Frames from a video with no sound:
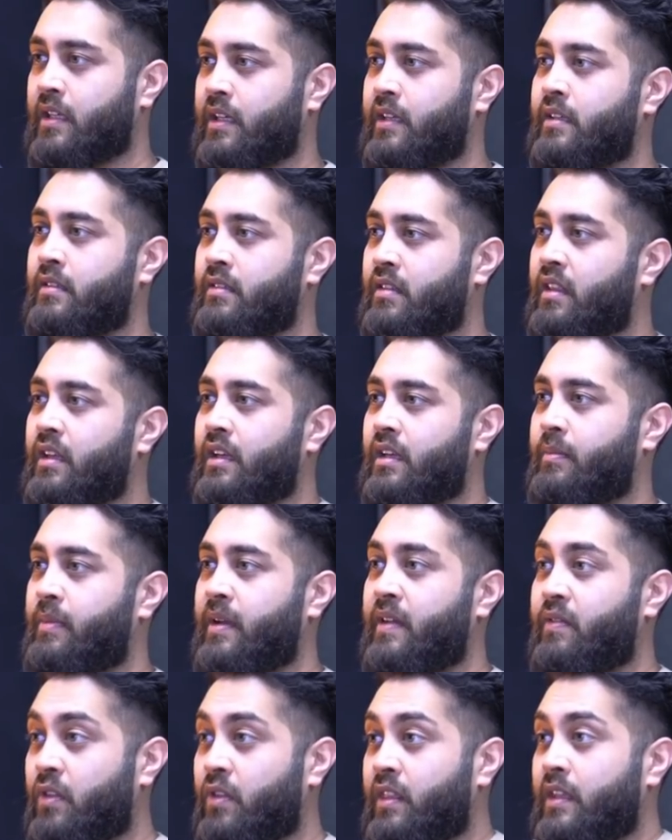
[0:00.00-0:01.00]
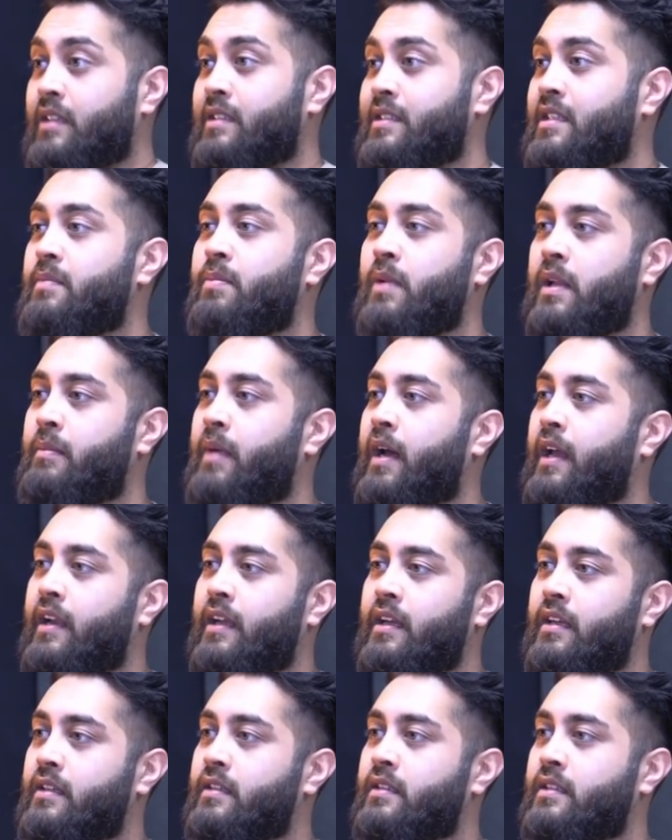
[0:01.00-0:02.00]
and say, think about it. If you think deeply about
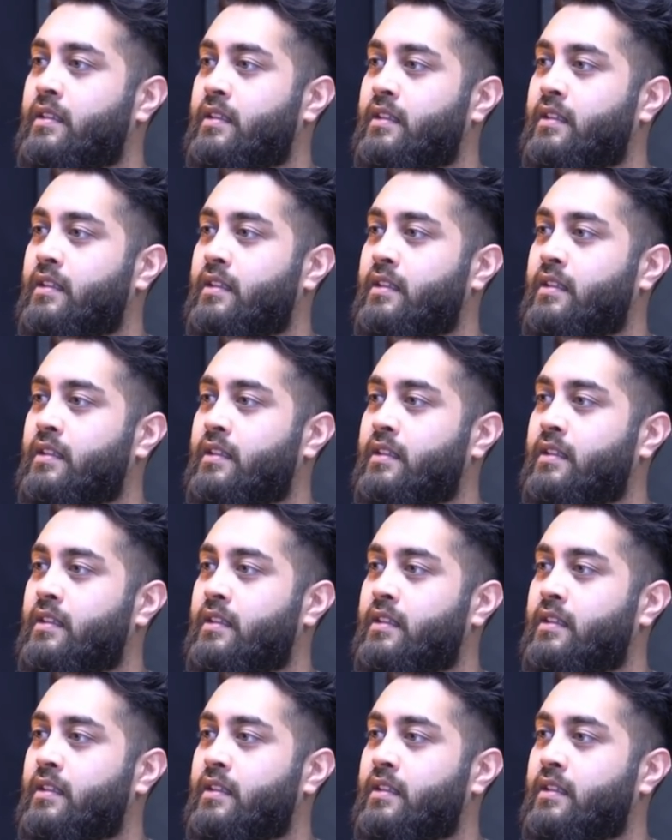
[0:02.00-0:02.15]
it,